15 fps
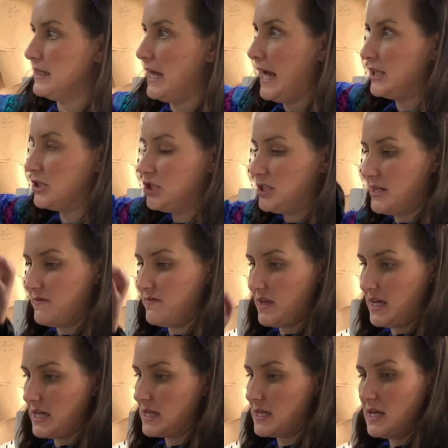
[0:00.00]

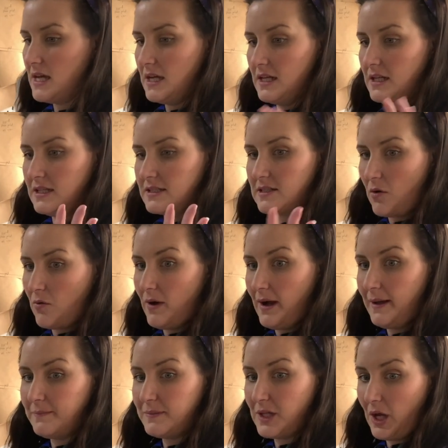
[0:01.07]
HTV. So
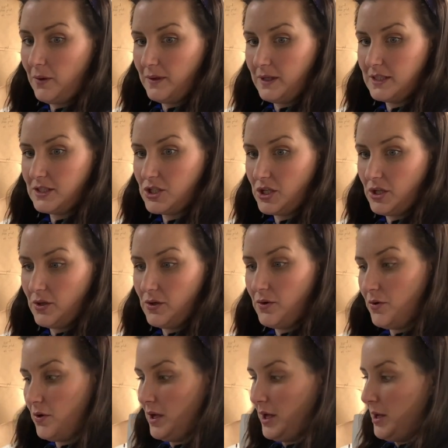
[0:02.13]
I'm going
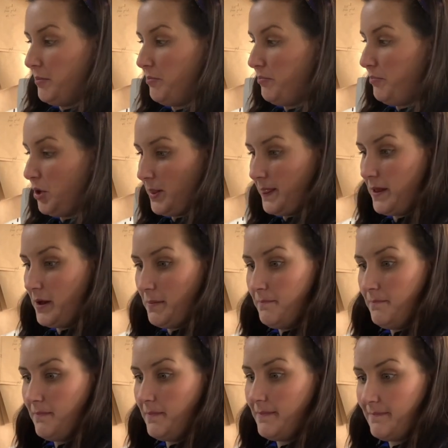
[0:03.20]
to put
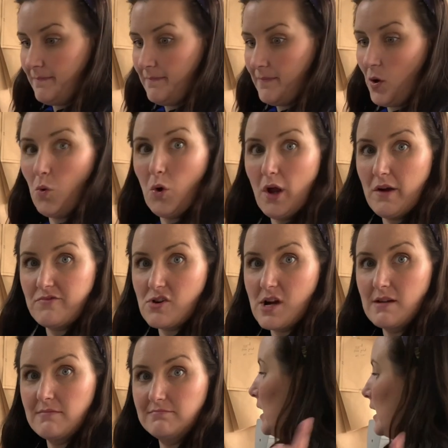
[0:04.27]
them all over it.
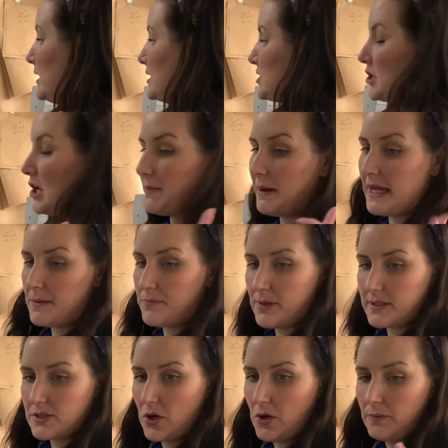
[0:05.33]
I need to turn my heat
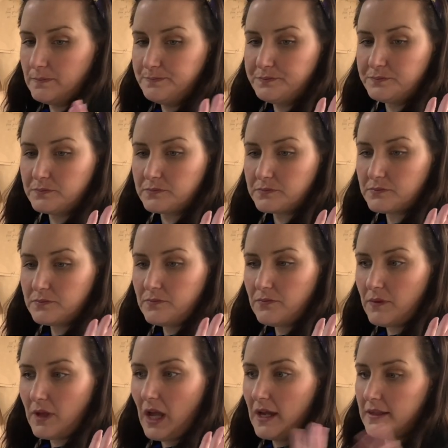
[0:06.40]
press on,
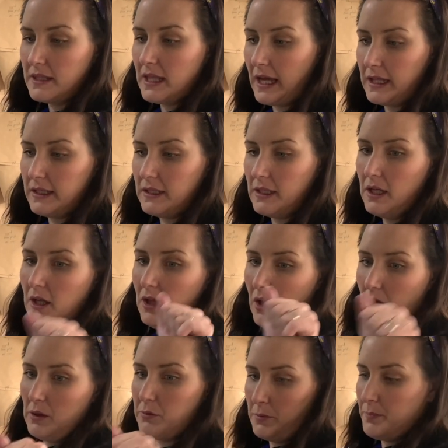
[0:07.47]
and then
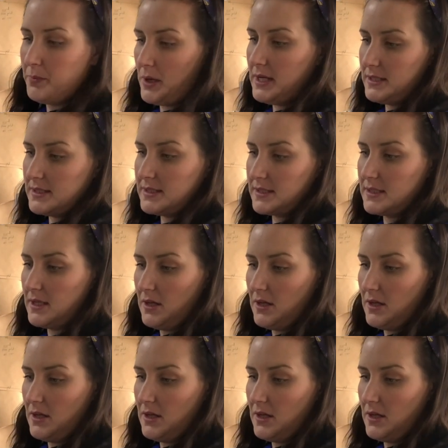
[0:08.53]
I will press